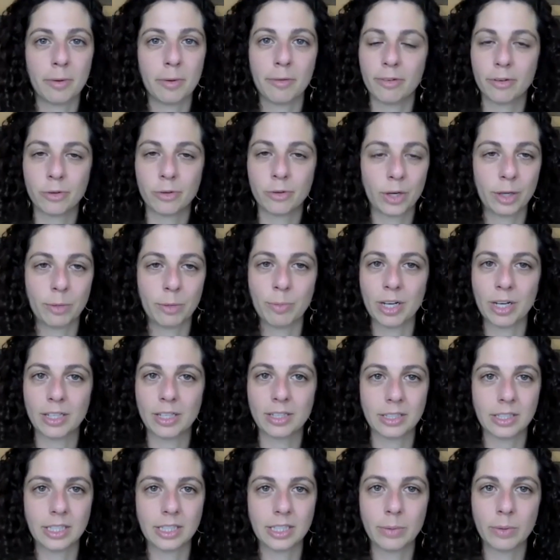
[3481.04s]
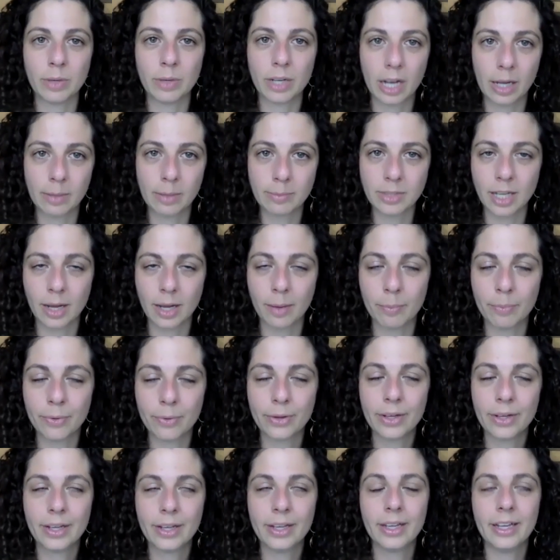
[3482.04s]
for 20 minutes and see what comes up.
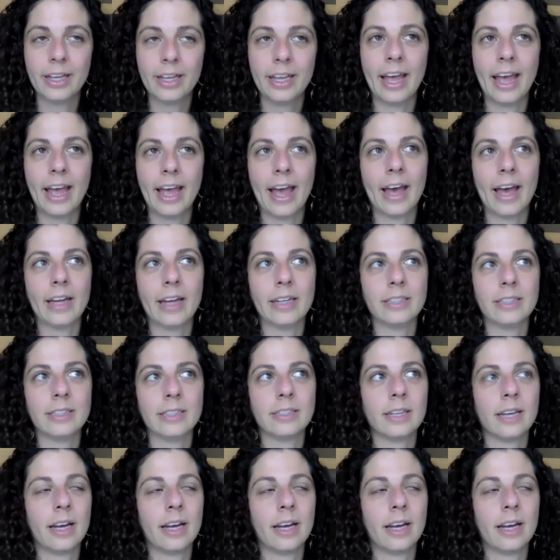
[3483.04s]
And